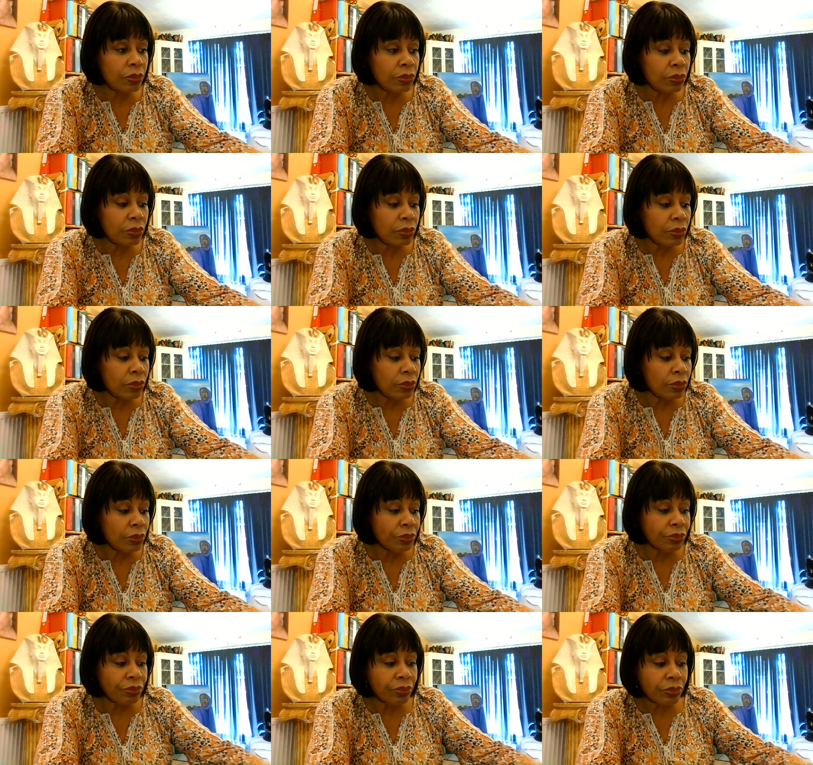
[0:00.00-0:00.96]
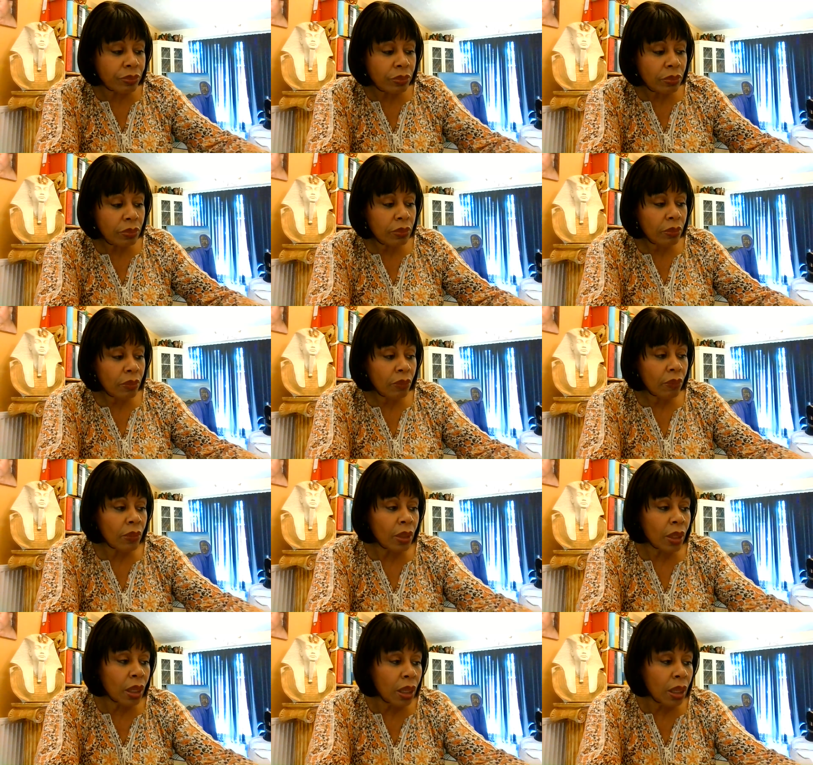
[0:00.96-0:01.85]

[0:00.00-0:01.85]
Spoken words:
(silence)